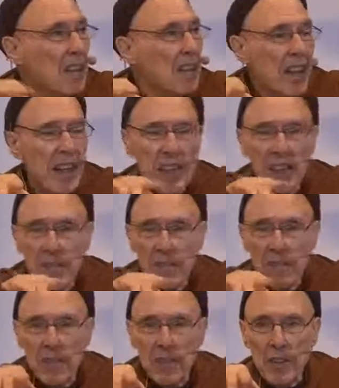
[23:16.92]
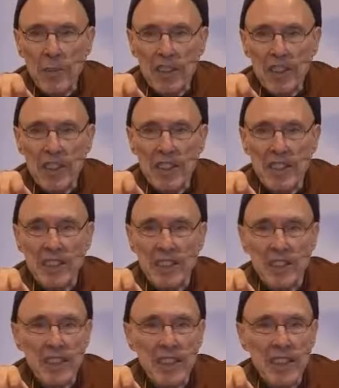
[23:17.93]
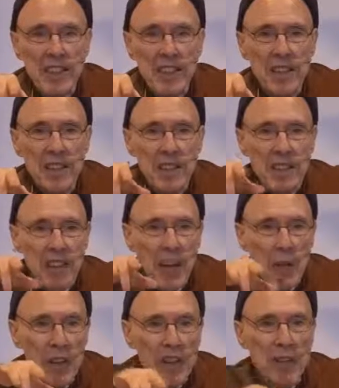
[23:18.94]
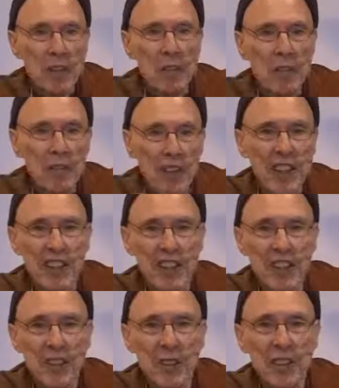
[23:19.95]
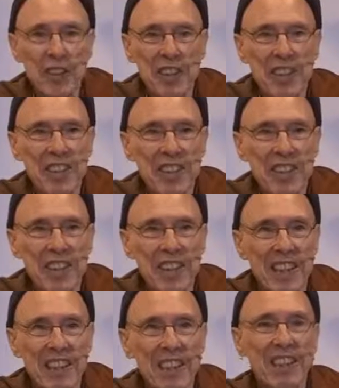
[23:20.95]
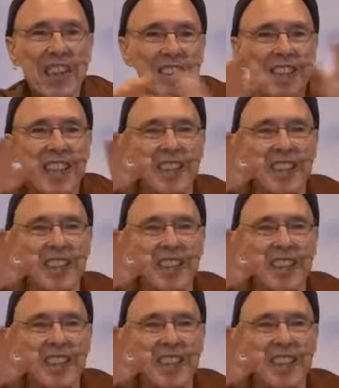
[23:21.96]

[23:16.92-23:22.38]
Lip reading: Any further questions? Because I want to finish the sutta today, so let us then